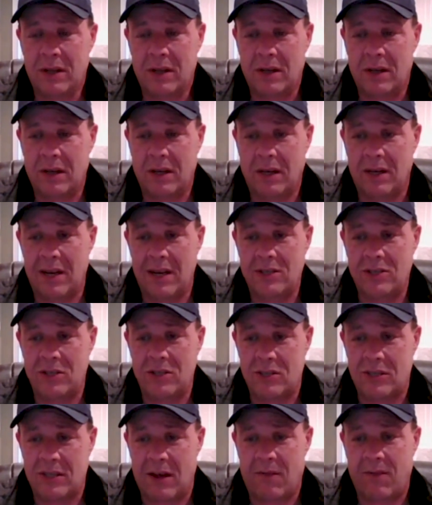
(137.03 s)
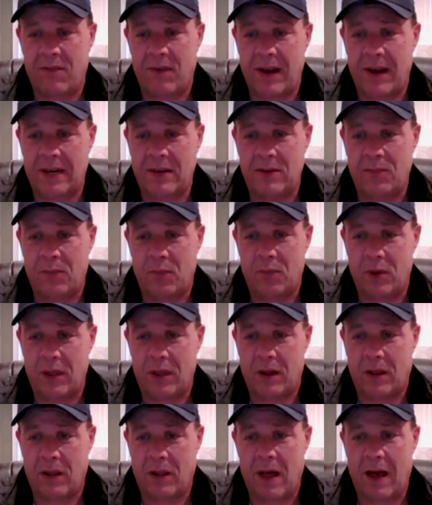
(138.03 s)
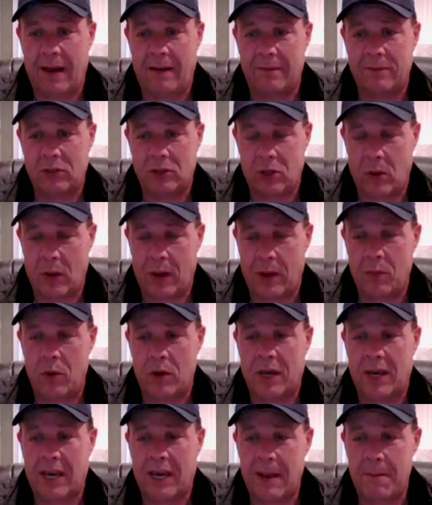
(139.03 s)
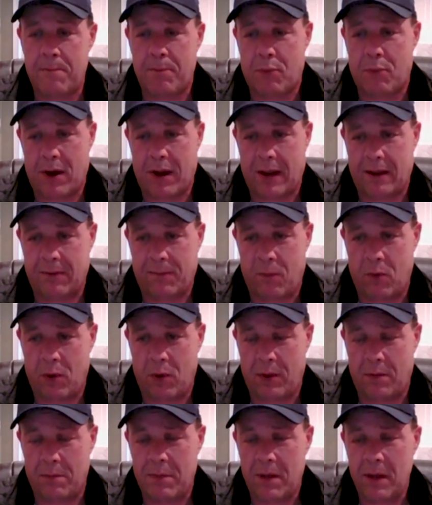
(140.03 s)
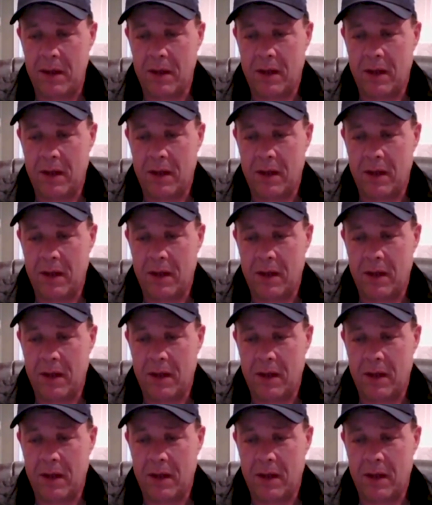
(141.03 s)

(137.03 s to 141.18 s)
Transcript: Uh, in essence, they're fighting for their lives. So I will keep praying for them.